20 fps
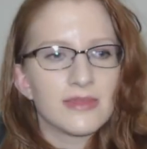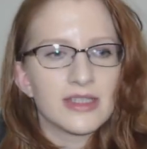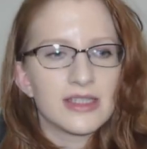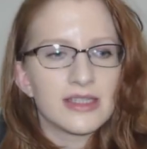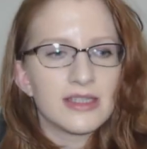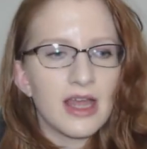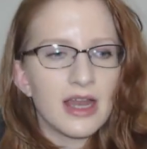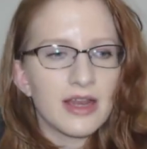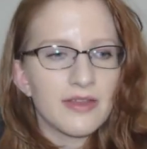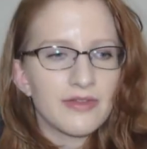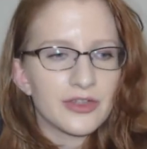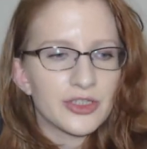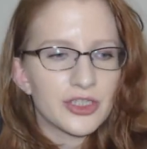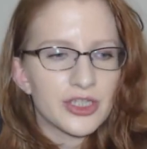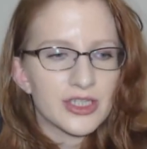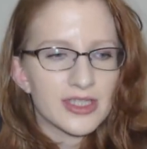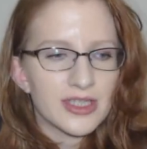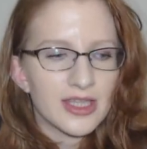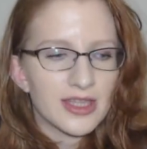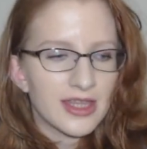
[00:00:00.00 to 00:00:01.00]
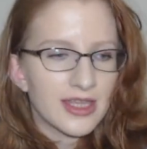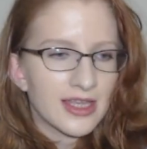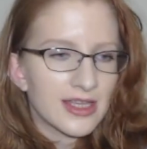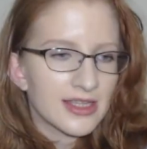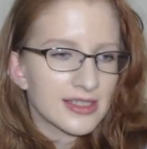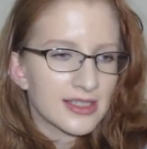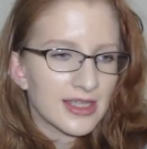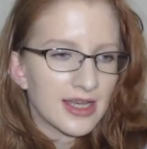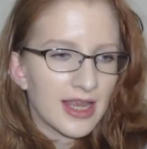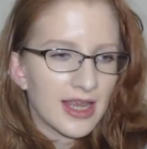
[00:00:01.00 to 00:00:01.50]
it's not even just the
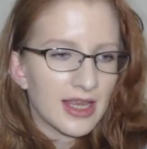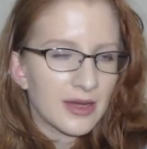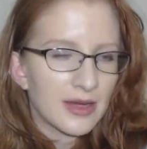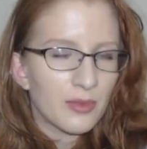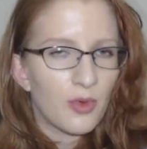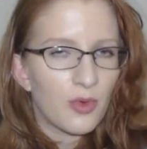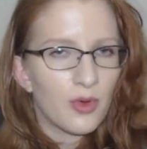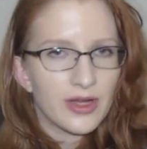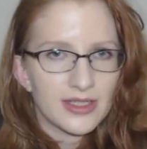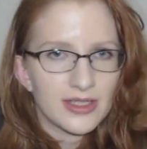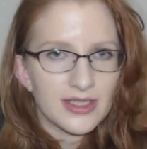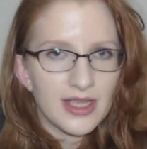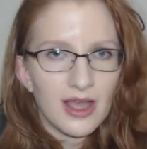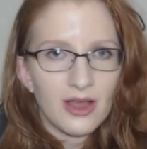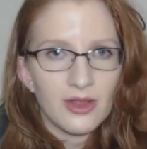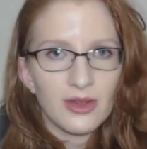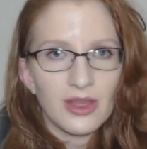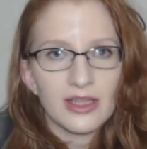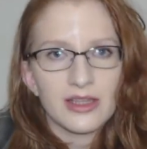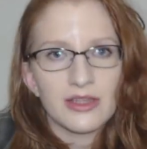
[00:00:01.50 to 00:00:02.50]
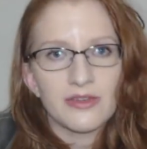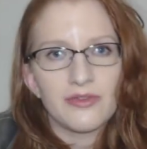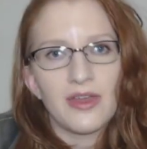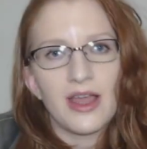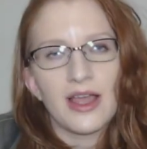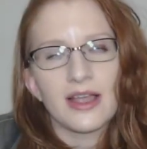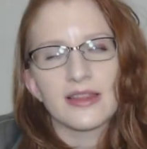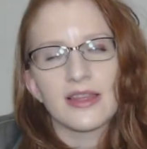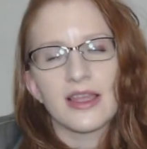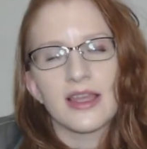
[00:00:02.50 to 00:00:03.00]
things that I can point out like the
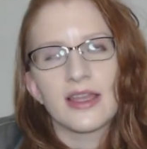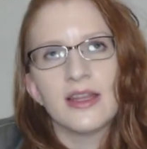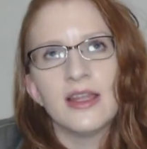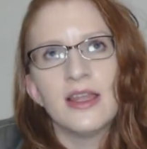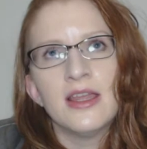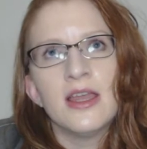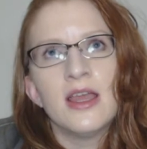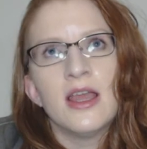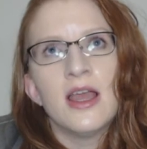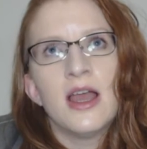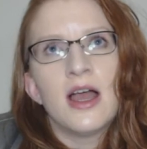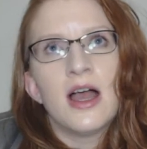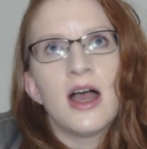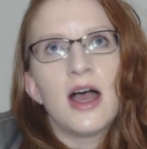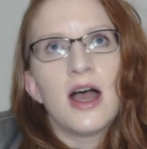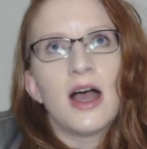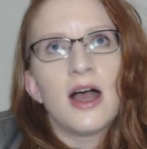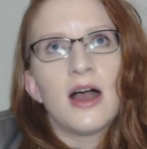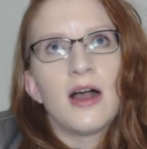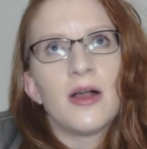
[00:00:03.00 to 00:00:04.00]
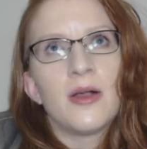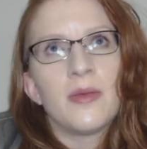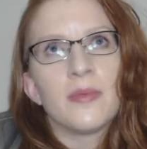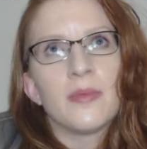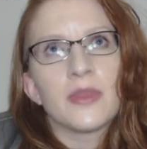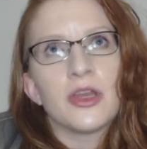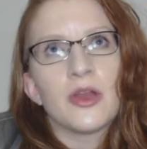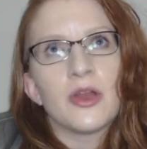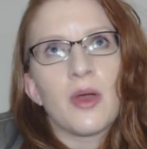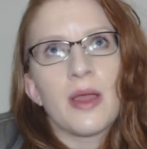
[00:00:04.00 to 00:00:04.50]
fact that
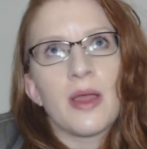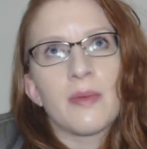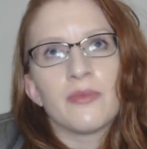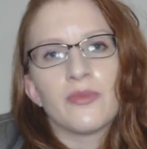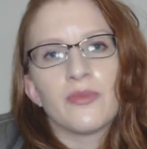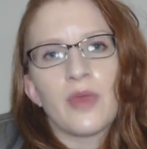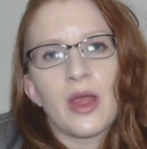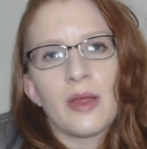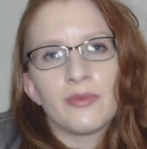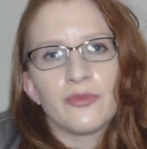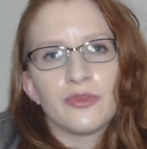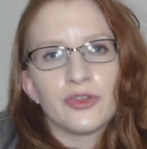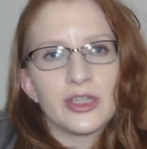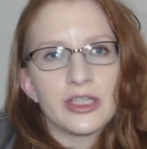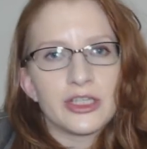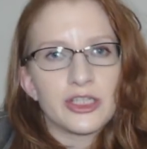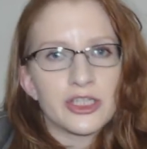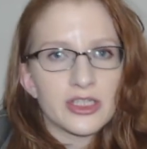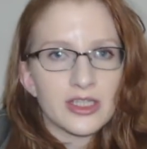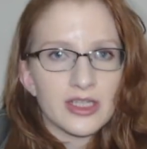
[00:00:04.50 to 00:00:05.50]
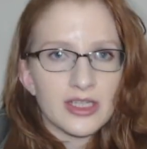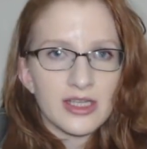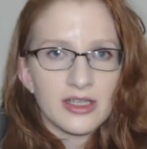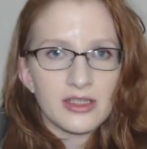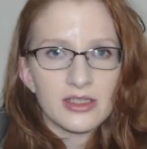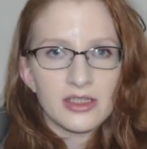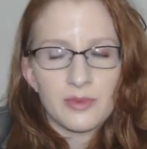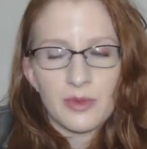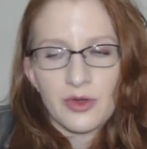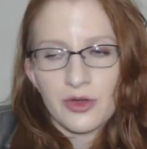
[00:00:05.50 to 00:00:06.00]
um, you know, I'm I'm religiously
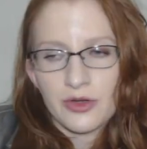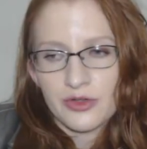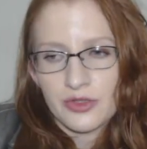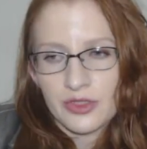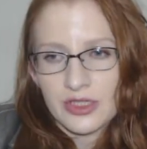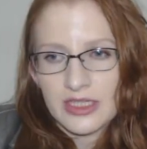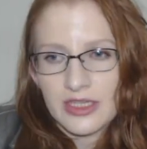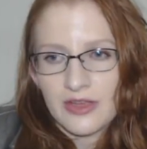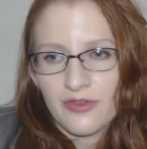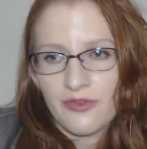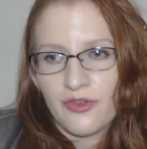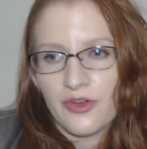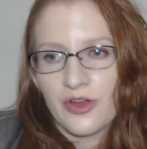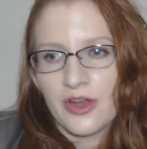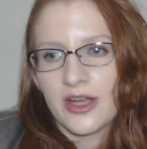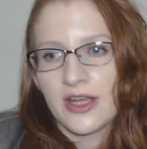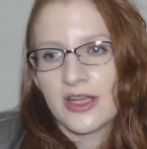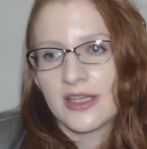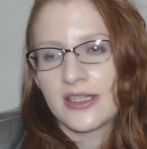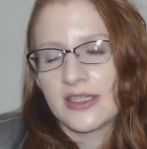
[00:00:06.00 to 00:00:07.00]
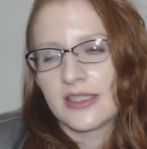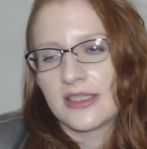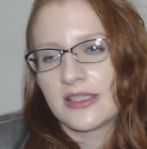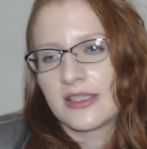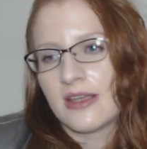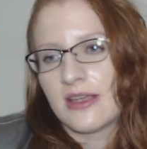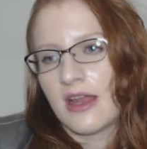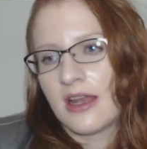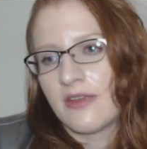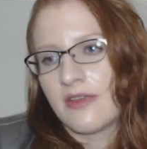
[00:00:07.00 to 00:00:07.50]
and spiritually different.
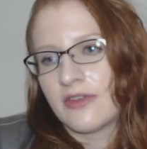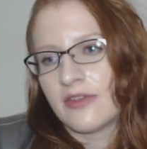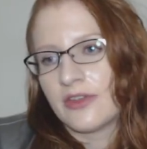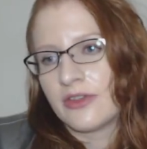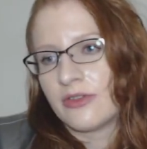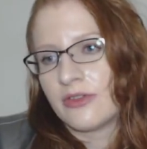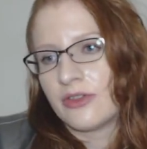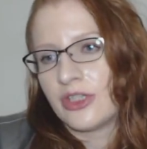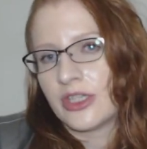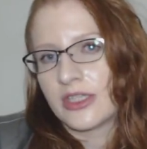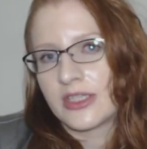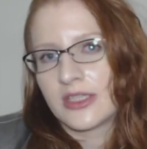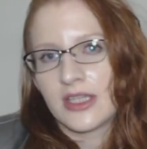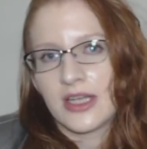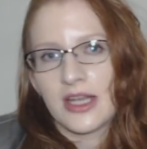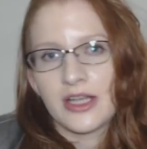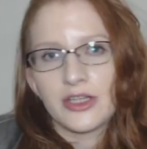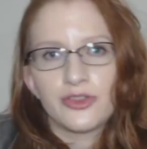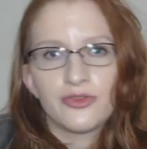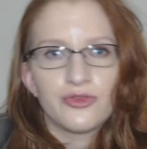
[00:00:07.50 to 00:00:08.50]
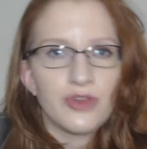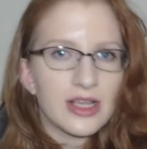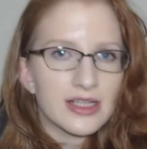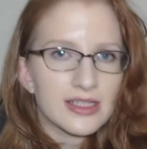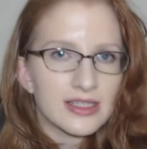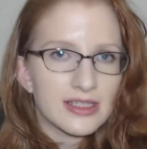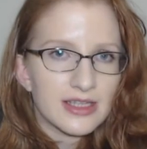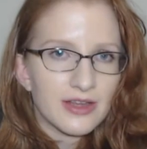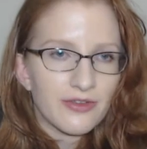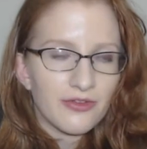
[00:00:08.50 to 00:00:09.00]
It's not even just that I
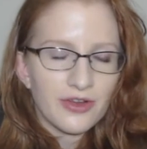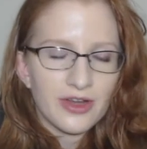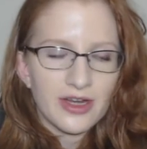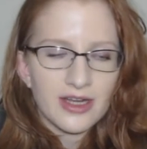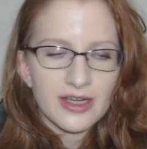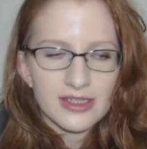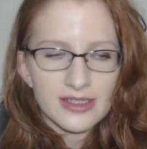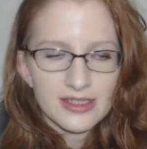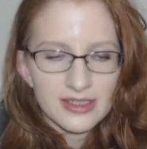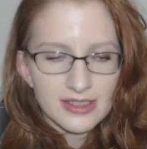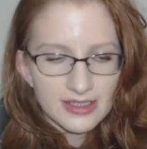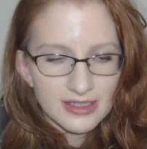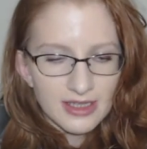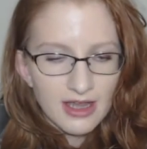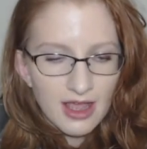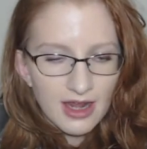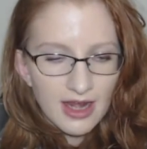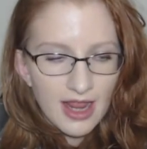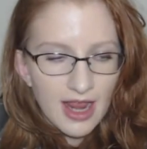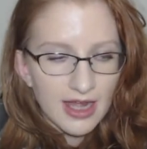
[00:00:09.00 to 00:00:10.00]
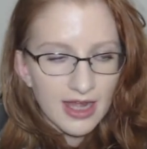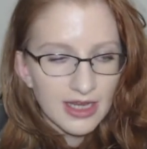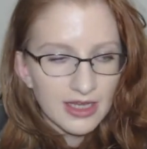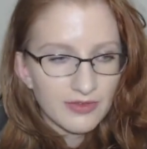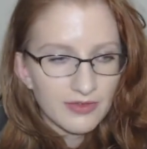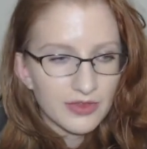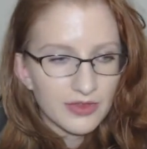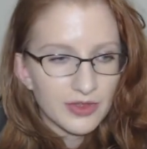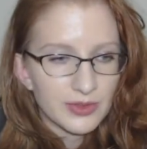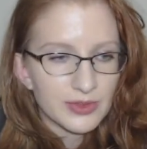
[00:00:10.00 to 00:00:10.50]
dress different. It's not any
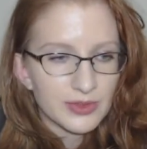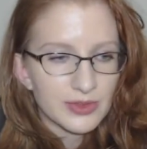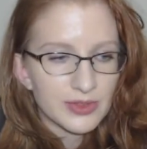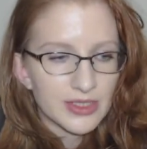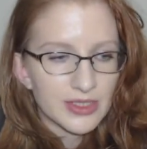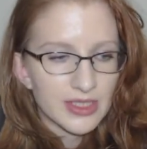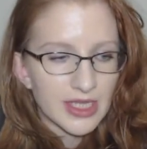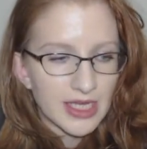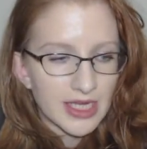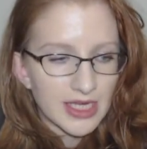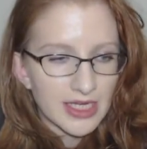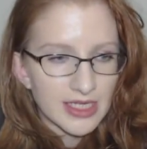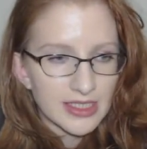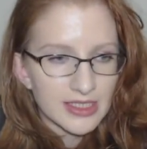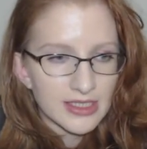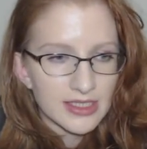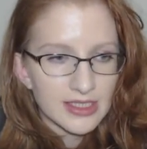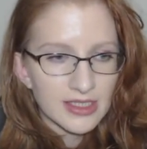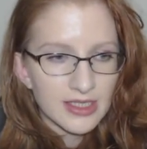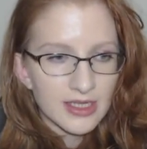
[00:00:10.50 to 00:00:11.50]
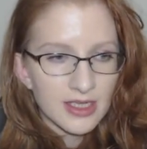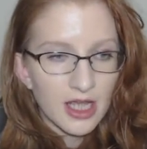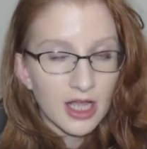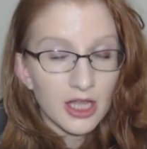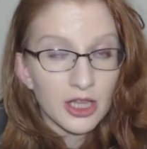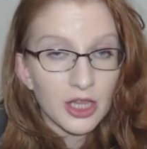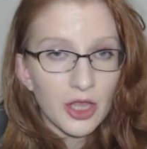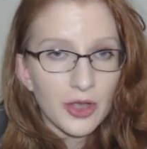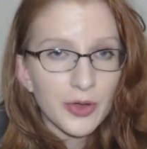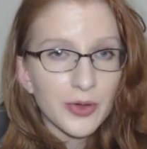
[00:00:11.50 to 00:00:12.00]
of those things
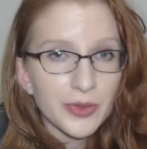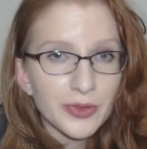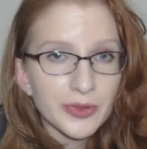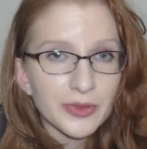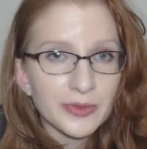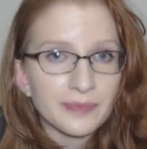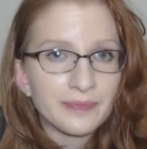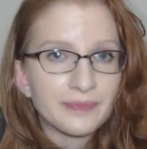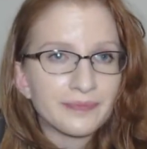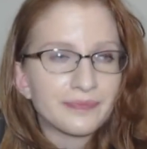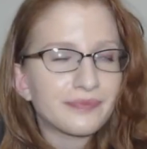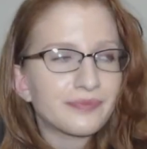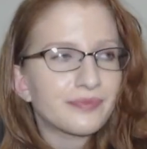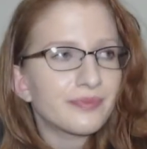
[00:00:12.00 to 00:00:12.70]
alone